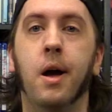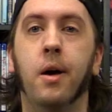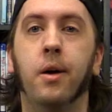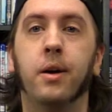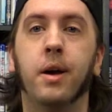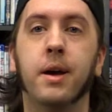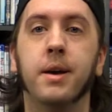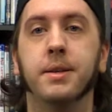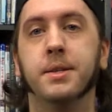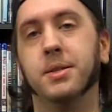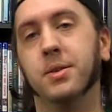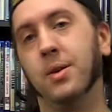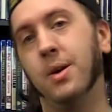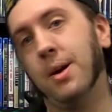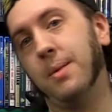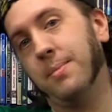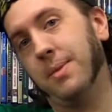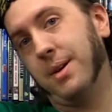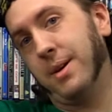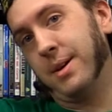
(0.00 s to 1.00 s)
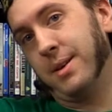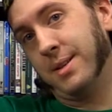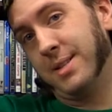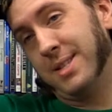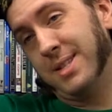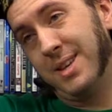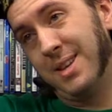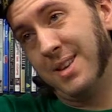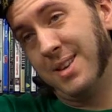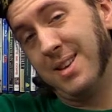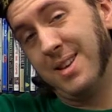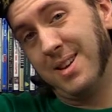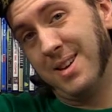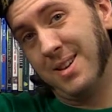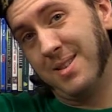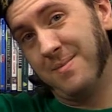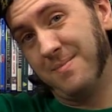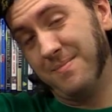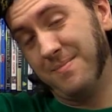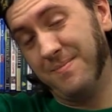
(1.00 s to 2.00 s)
Okay, so I'm sitting
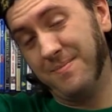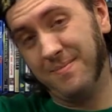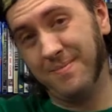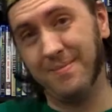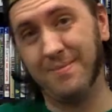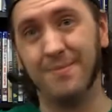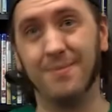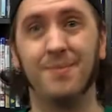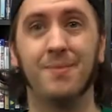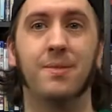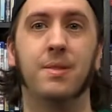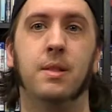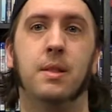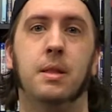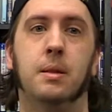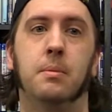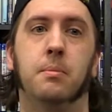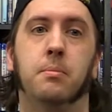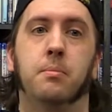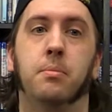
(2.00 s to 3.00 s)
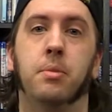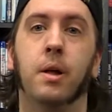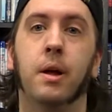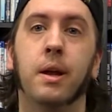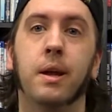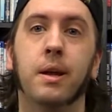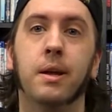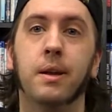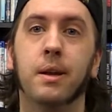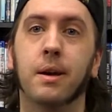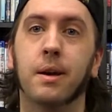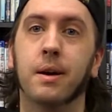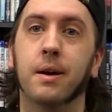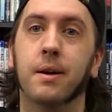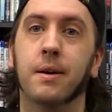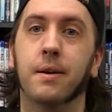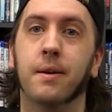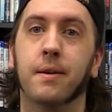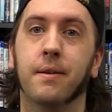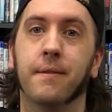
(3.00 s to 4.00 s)
playing
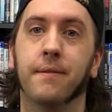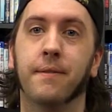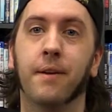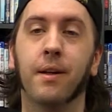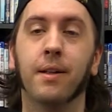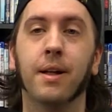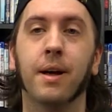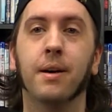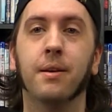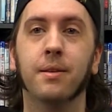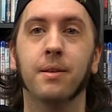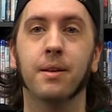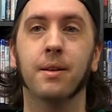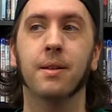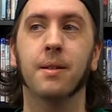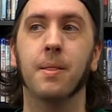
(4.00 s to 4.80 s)
Fallout,